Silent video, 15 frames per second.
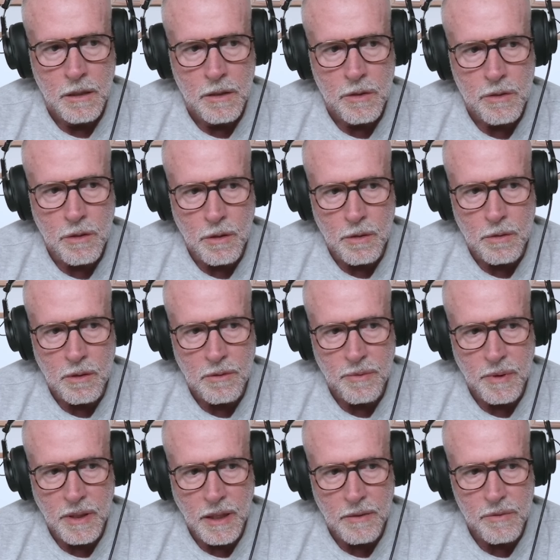So
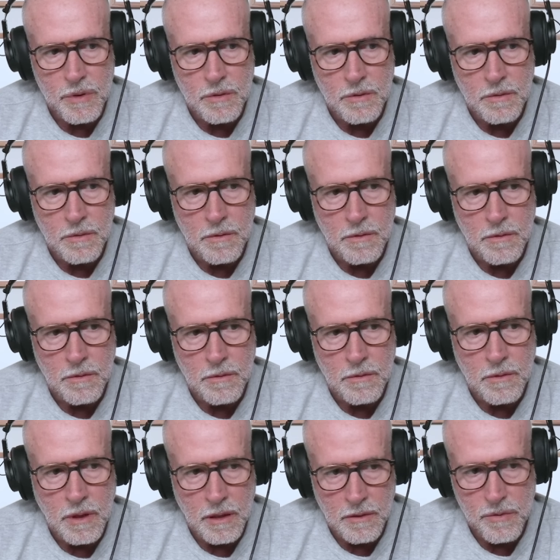if we have,
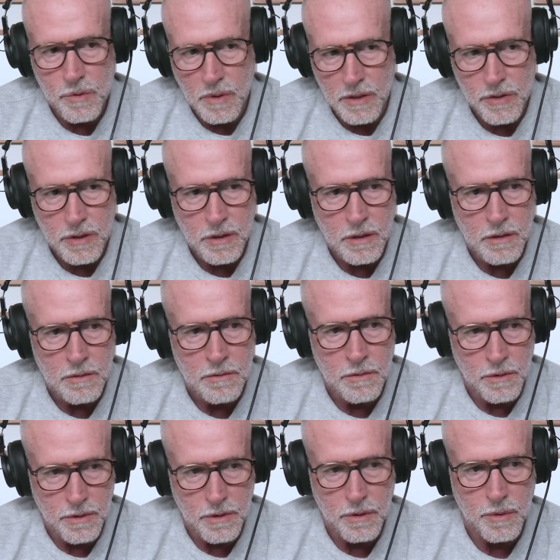that leaves Russia,
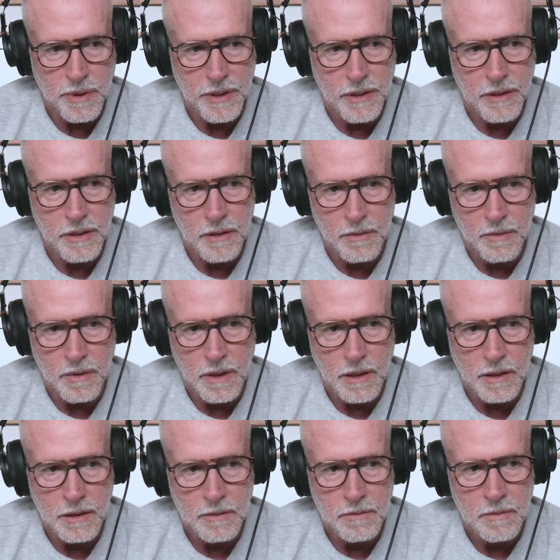North Korea, and
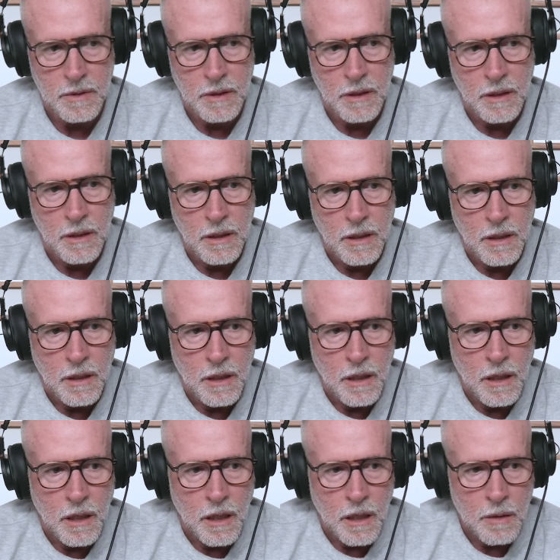Iran.
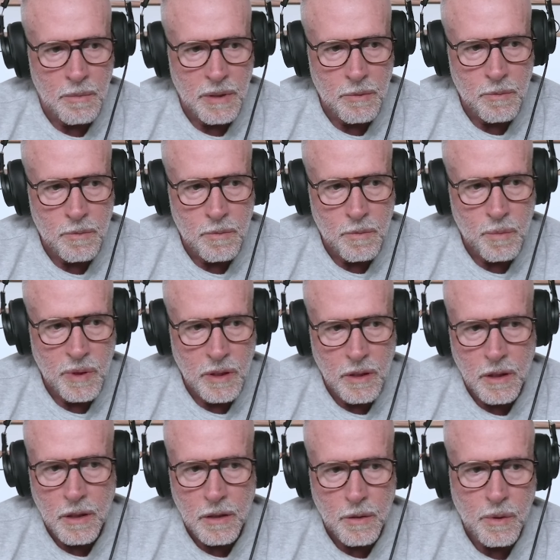I mean, we
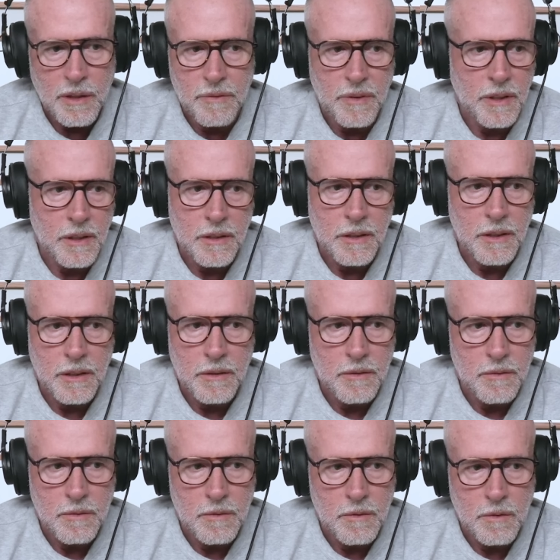are, quite
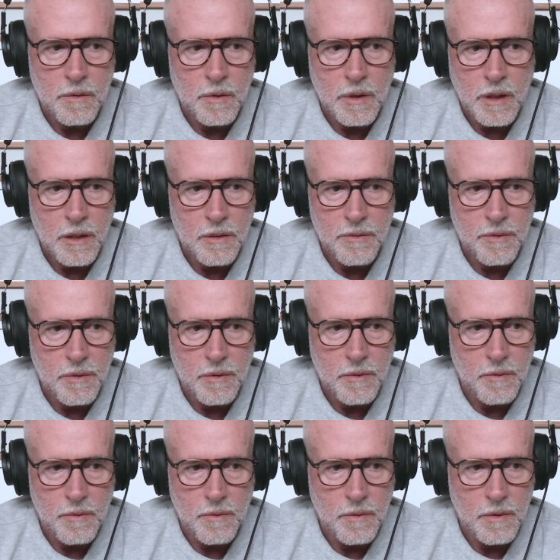frankly, kind of
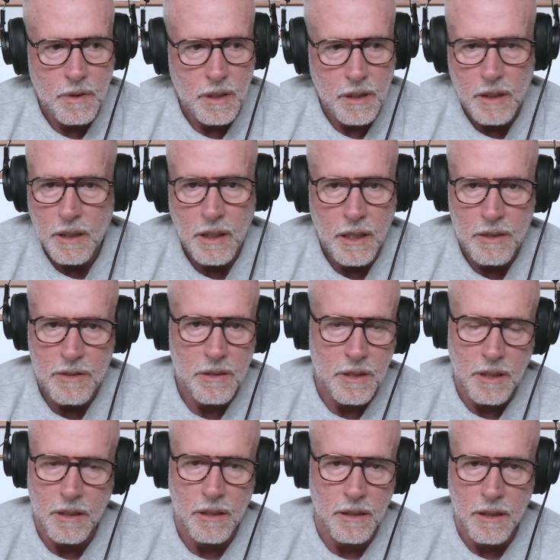kicking ass and
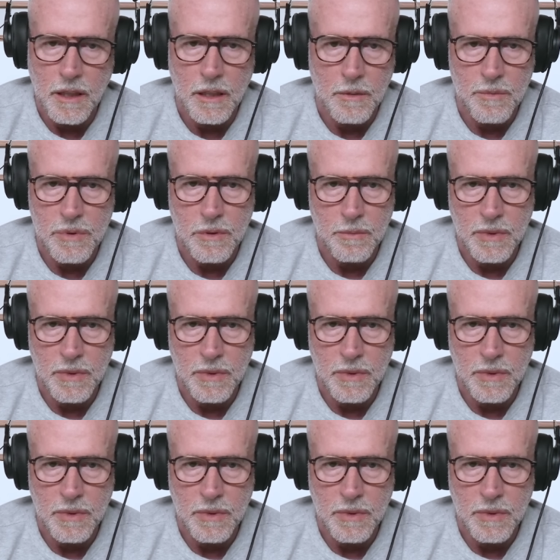taking names.